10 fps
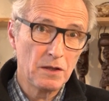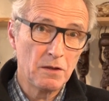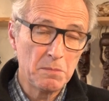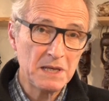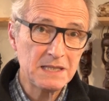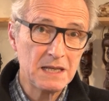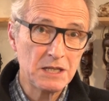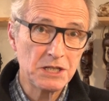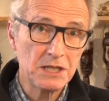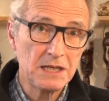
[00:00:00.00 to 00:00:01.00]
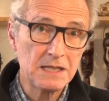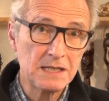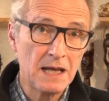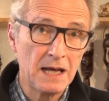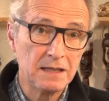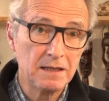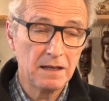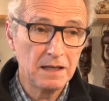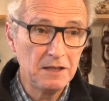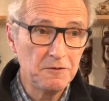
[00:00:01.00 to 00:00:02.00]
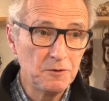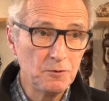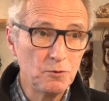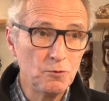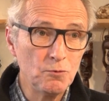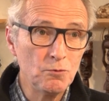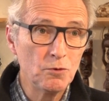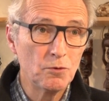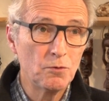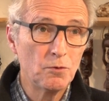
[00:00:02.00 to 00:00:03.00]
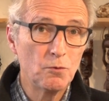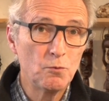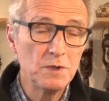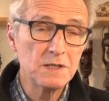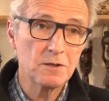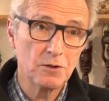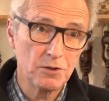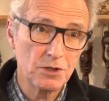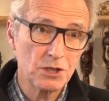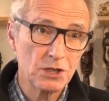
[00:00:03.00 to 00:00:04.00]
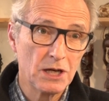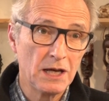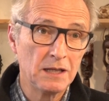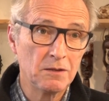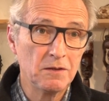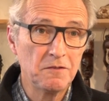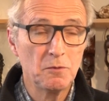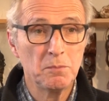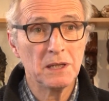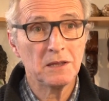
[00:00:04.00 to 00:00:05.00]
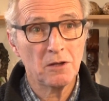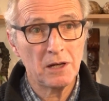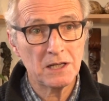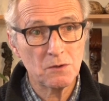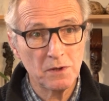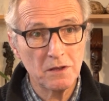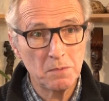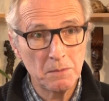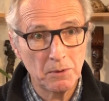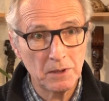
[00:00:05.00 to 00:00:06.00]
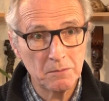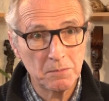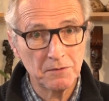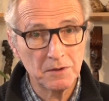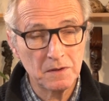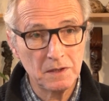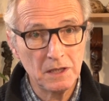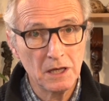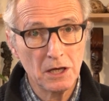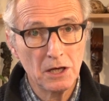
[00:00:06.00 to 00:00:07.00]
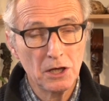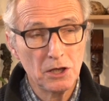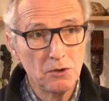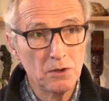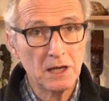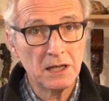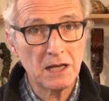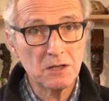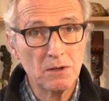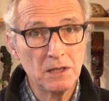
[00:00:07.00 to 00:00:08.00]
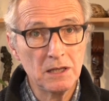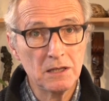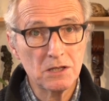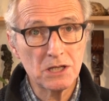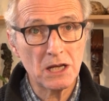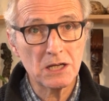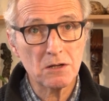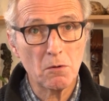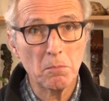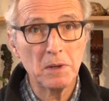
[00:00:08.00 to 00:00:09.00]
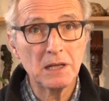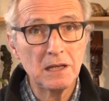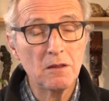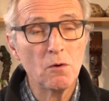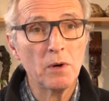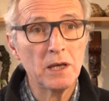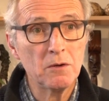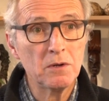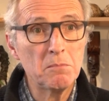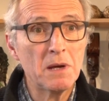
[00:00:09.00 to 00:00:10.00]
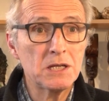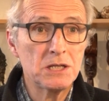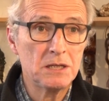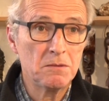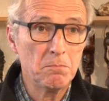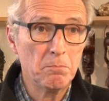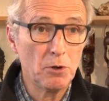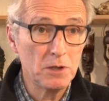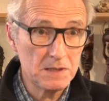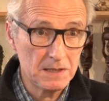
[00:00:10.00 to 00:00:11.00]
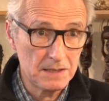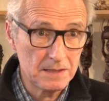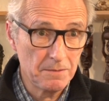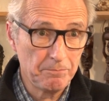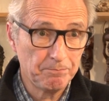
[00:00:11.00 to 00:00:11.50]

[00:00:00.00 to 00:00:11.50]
The message is that if you do research and if you build knowledge with people in poverty, you can actually change completely the way you imagine policies.